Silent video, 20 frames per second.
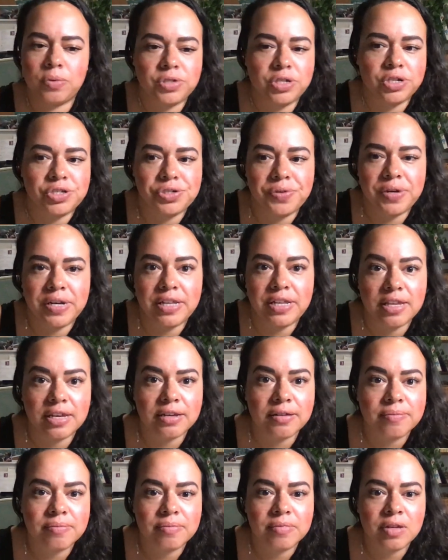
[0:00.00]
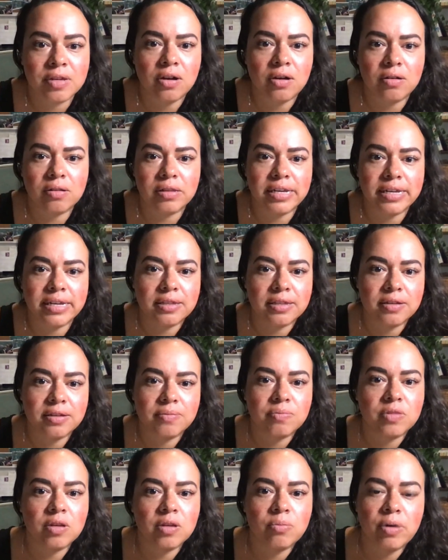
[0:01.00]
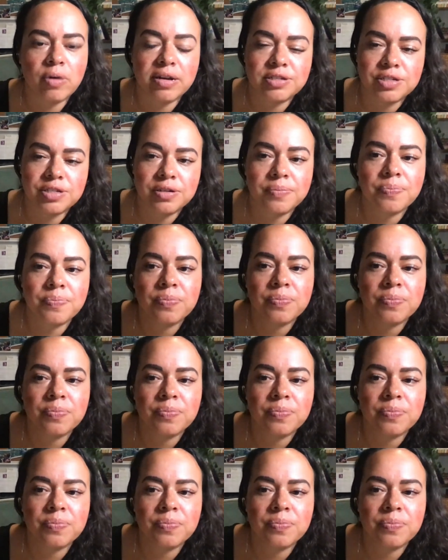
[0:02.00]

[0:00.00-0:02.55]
charge you anything, like the browser.